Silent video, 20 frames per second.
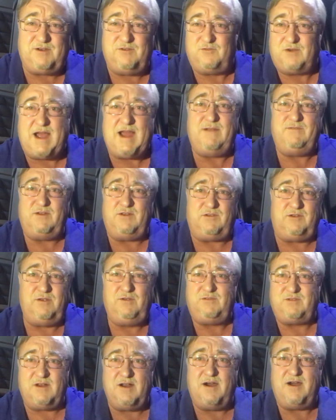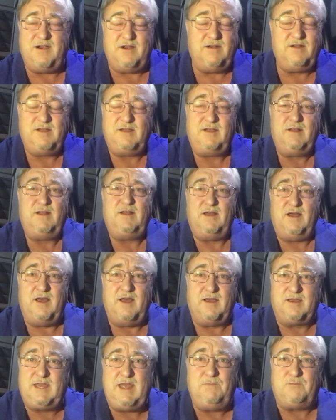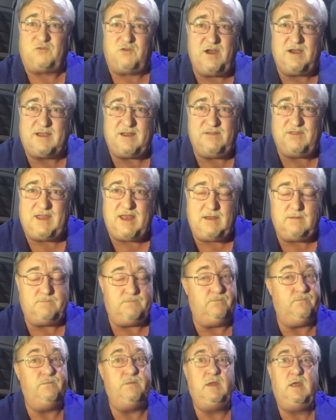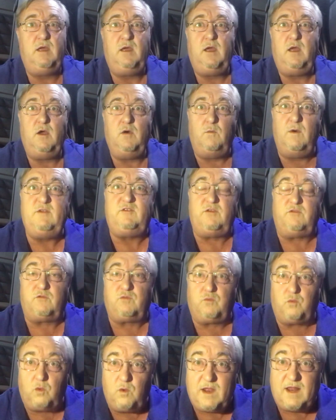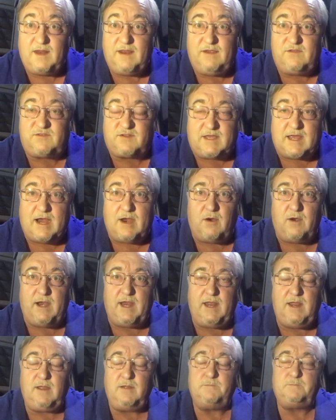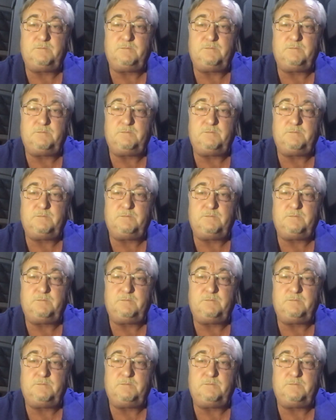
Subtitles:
drivers using our Keep Truckin thing, which is really scary.